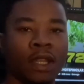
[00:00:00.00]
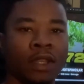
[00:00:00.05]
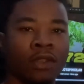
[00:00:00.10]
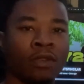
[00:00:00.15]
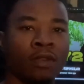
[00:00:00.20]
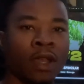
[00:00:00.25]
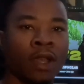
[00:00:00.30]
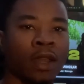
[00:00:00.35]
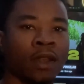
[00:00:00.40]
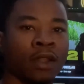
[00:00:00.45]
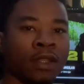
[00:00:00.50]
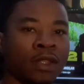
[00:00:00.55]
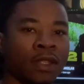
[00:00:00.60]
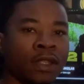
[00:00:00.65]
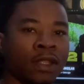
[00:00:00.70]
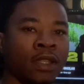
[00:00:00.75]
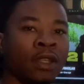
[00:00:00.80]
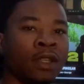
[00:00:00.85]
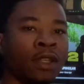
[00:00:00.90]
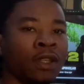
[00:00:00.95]
You gotta
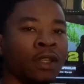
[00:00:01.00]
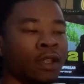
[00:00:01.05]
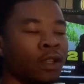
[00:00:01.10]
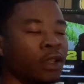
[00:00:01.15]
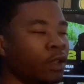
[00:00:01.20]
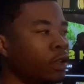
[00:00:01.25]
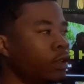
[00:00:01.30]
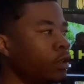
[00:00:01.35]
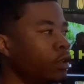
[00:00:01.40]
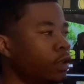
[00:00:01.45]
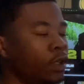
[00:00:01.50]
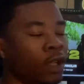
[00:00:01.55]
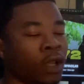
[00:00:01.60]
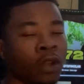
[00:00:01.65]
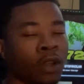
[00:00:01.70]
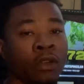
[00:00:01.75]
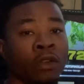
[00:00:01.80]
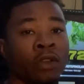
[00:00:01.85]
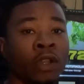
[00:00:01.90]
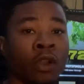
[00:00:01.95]
see,
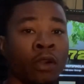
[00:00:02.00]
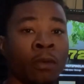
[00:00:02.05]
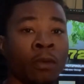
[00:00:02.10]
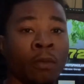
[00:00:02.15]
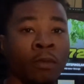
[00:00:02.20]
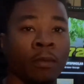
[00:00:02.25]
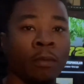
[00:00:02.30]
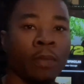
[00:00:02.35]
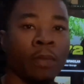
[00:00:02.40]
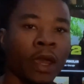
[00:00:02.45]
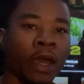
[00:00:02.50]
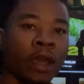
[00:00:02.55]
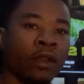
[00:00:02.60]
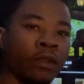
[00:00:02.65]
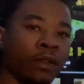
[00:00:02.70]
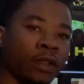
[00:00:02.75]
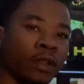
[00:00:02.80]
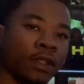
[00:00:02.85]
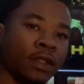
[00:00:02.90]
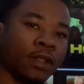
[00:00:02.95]
learn your
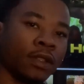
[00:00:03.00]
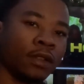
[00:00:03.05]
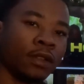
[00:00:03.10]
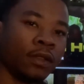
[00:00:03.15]
patterns.